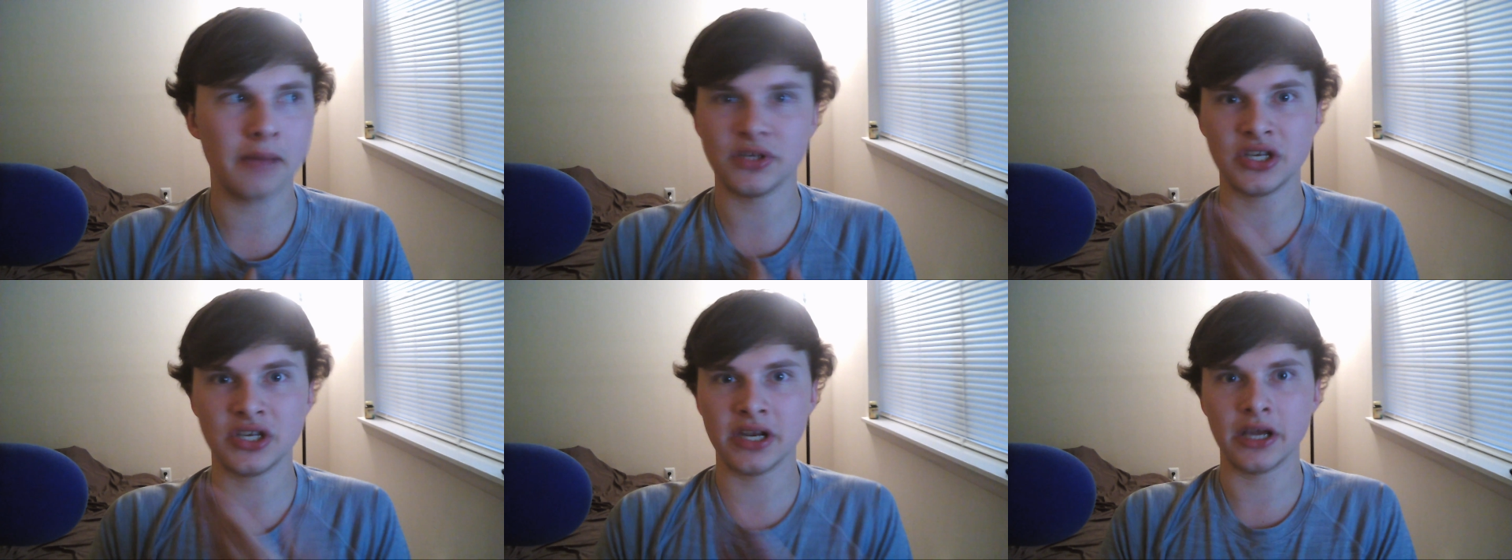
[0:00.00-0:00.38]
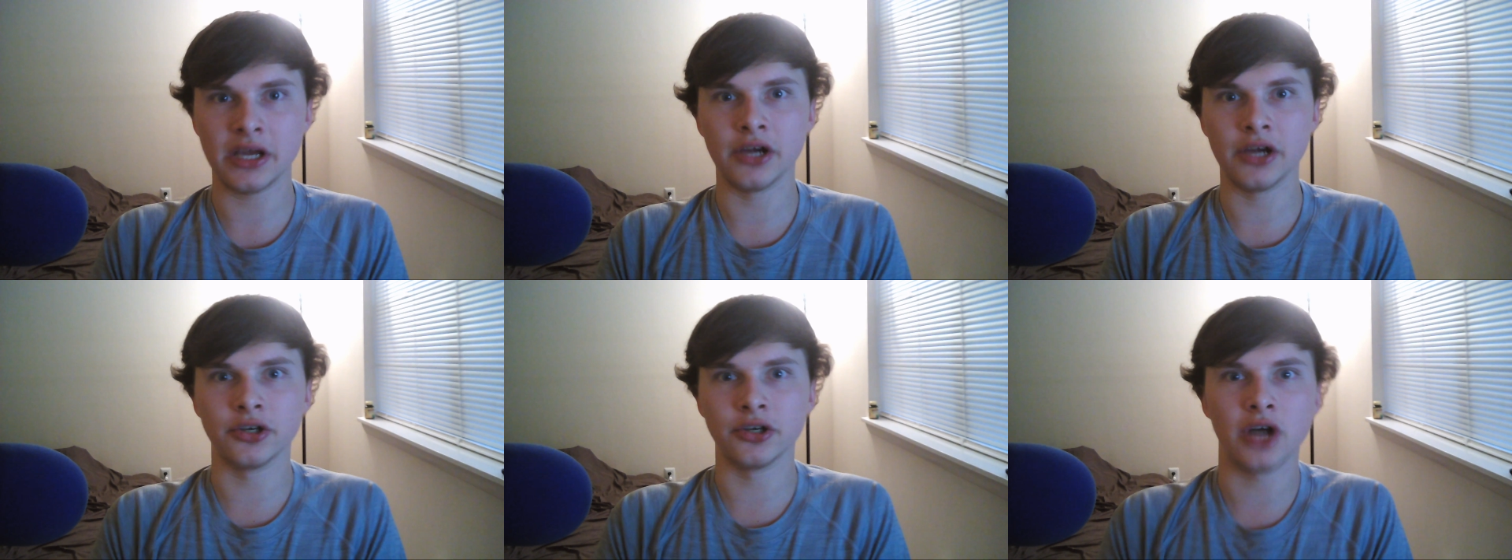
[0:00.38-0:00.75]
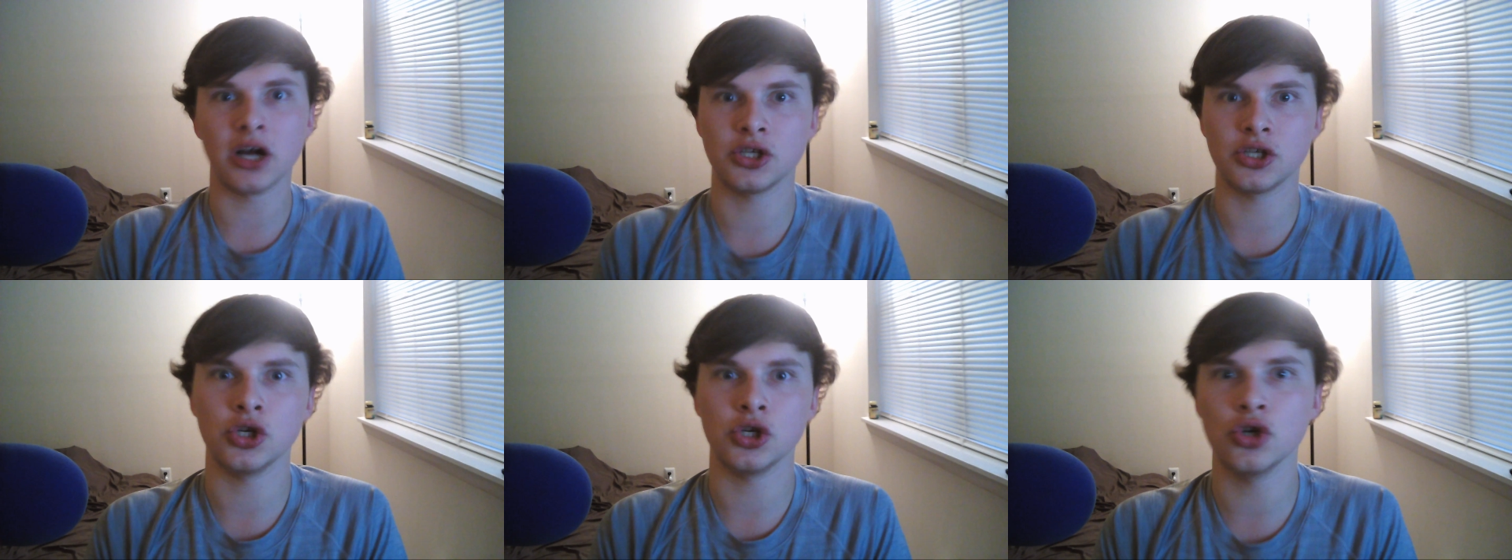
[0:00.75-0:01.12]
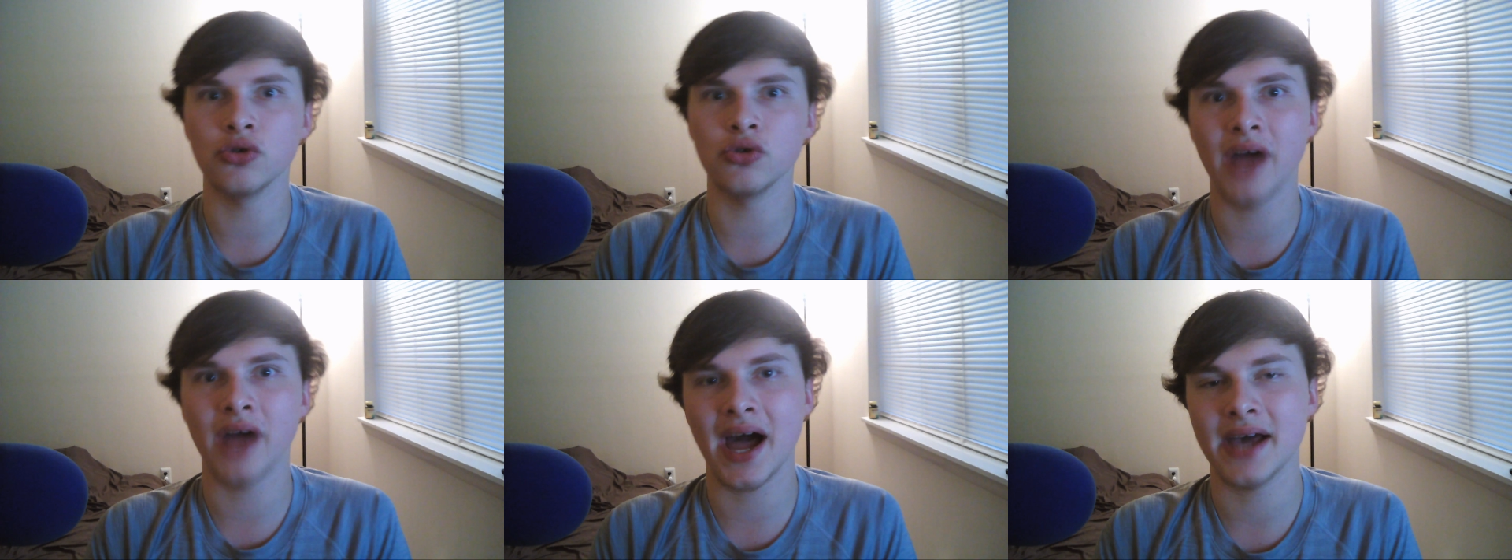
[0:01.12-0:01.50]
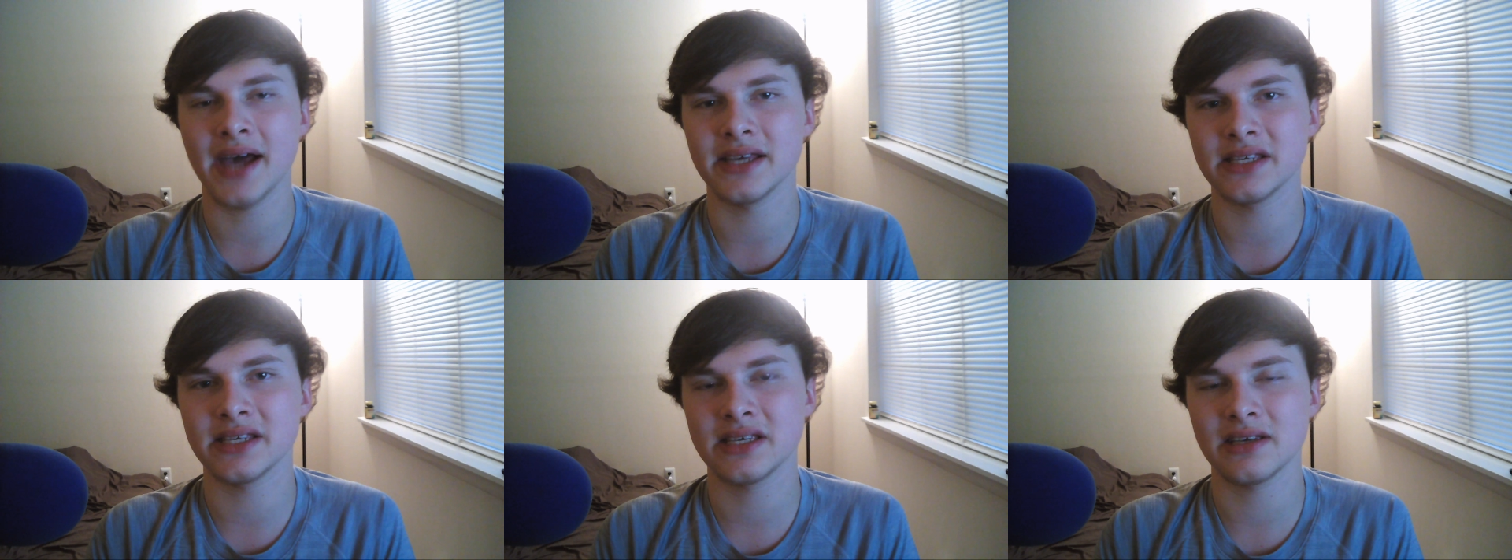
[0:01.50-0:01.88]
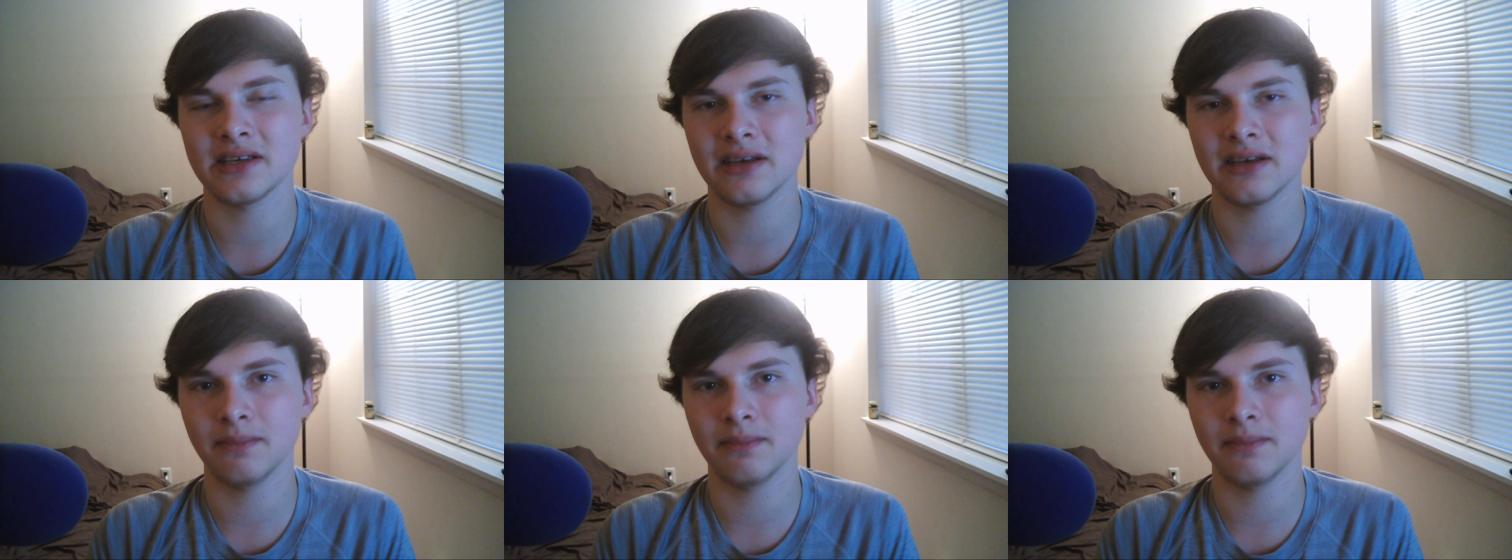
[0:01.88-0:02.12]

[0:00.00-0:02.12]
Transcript: sitting here talking to you guys